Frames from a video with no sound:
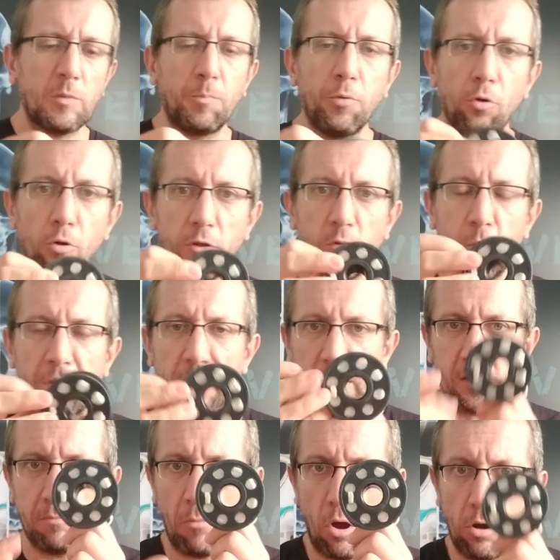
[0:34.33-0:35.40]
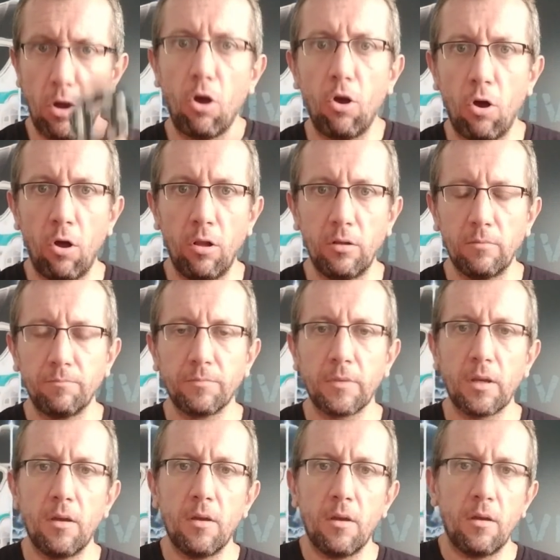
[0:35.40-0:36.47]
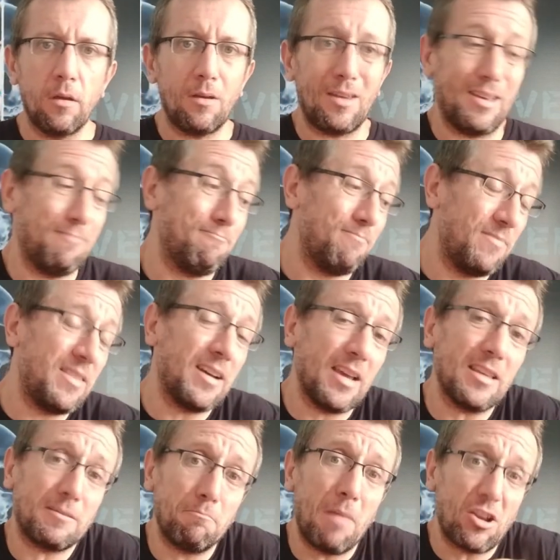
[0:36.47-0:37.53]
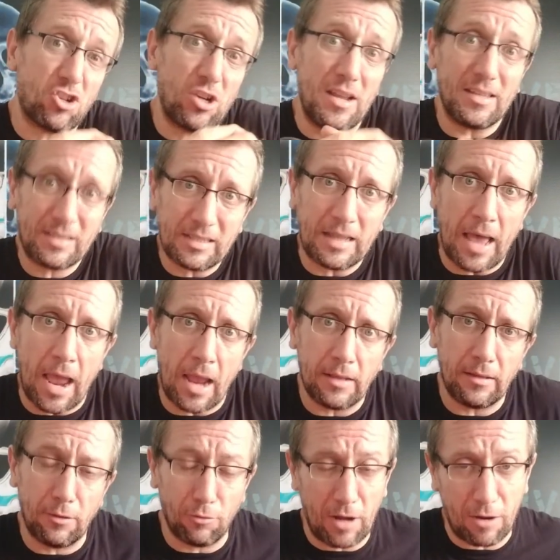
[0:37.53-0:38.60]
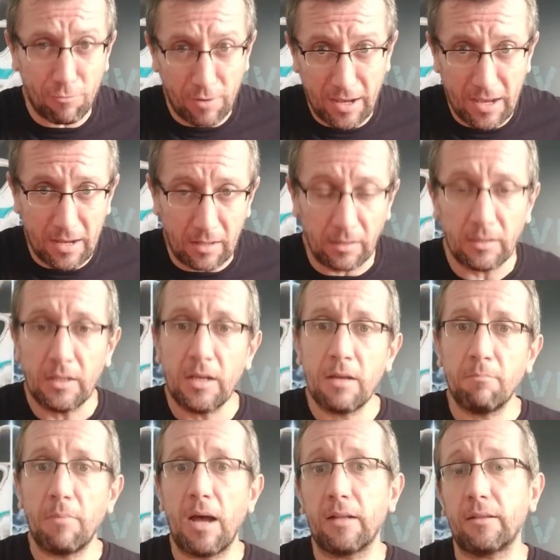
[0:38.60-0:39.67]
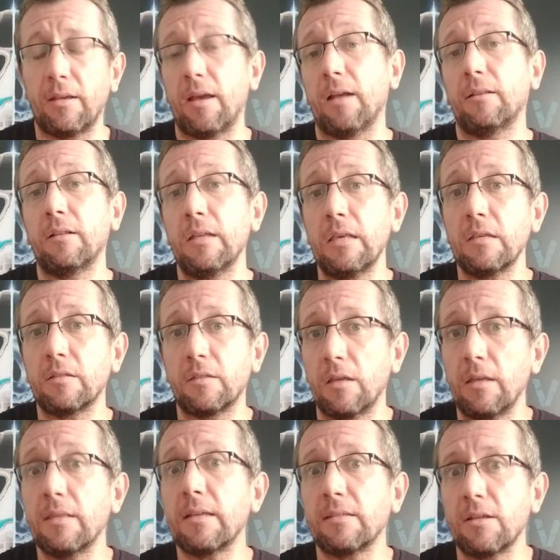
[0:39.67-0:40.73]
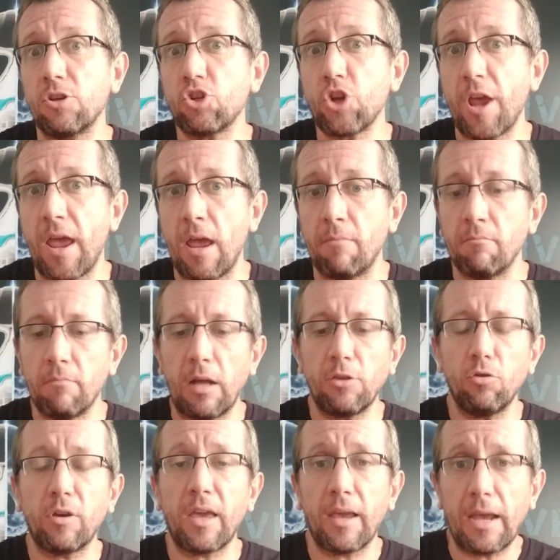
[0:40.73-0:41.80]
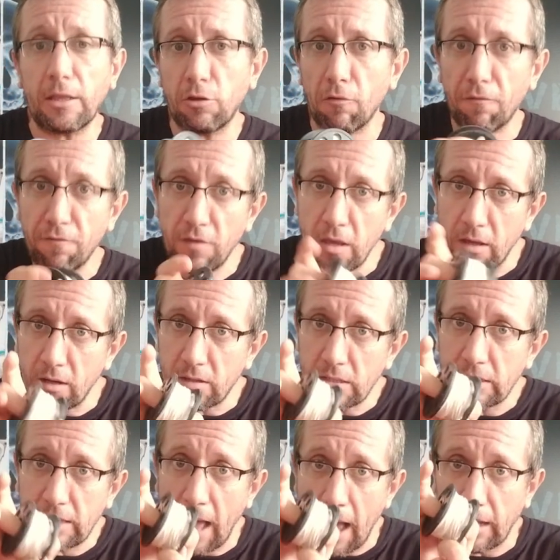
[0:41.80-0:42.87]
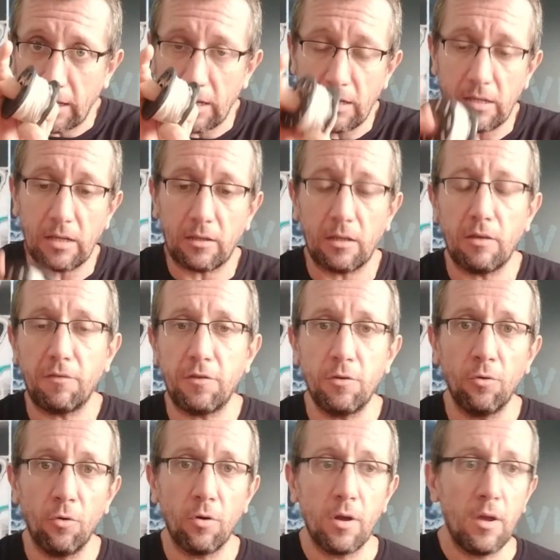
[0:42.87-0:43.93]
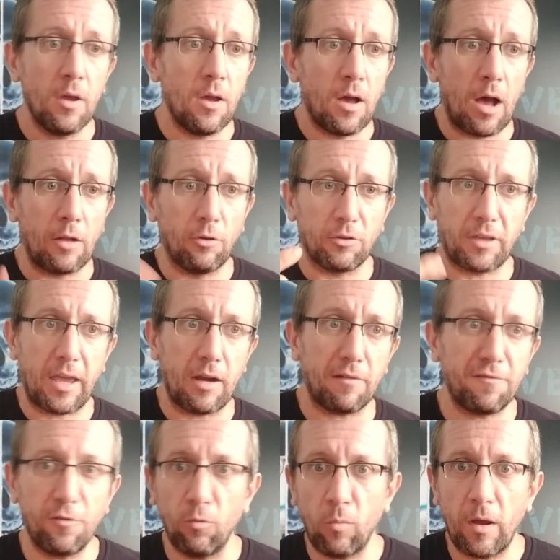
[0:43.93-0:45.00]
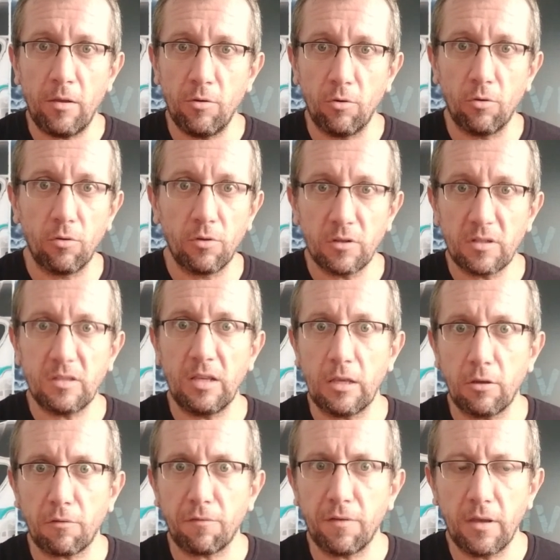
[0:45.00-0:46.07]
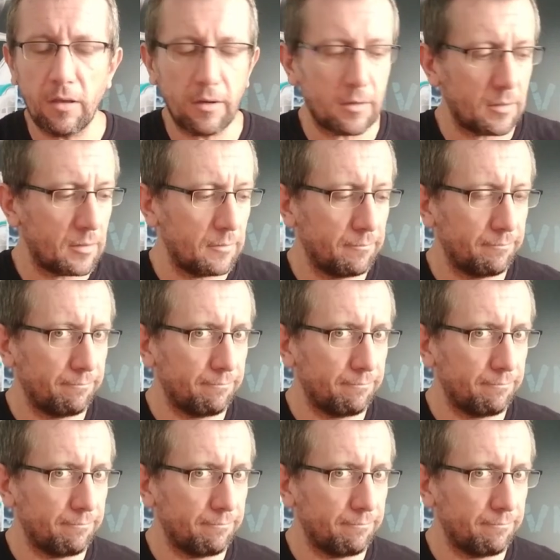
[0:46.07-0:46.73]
Spools with a small hole. There is much less line than on a reel, but at least it doesn't jam, but you can get your fingers stuck in it if you are not careful while you stick your fingers.